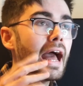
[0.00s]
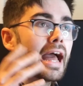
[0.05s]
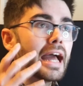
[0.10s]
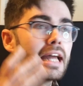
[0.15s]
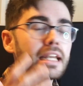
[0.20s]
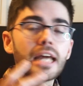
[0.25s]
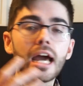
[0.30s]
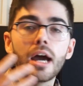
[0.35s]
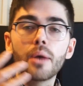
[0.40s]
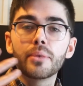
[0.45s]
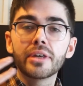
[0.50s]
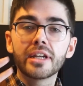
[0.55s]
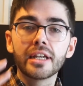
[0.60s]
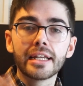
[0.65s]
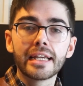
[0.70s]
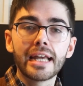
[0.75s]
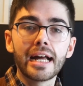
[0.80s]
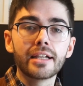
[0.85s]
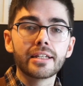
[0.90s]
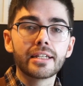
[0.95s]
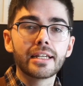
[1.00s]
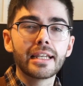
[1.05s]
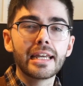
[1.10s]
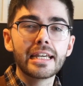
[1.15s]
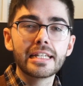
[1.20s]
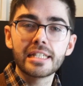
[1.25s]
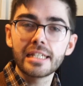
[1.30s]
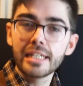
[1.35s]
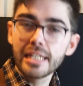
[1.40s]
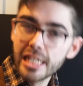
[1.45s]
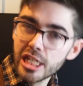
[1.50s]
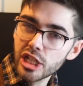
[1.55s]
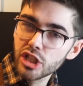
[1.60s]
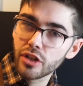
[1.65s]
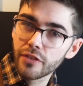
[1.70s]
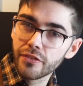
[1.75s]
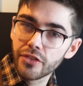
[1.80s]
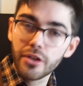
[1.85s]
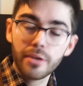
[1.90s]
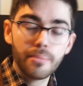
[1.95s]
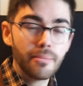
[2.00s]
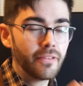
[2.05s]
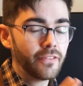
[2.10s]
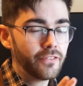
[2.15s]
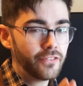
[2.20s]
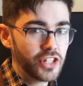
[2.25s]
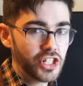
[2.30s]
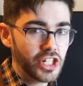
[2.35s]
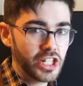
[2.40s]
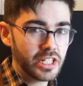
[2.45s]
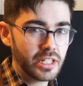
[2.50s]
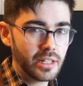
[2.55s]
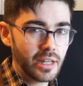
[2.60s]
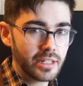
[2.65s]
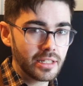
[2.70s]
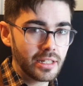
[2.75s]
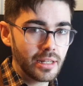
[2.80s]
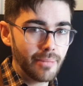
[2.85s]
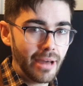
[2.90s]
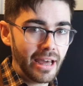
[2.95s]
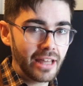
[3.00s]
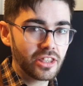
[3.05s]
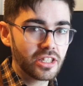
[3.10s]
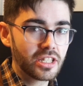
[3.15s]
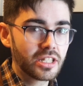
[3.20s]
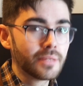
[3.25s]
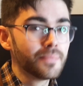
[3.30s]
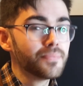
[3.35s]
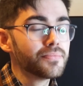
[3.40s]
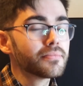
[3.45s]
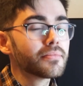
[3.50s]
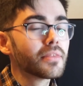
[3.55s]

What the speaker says: and how we can calculate each of them for GCSE maths.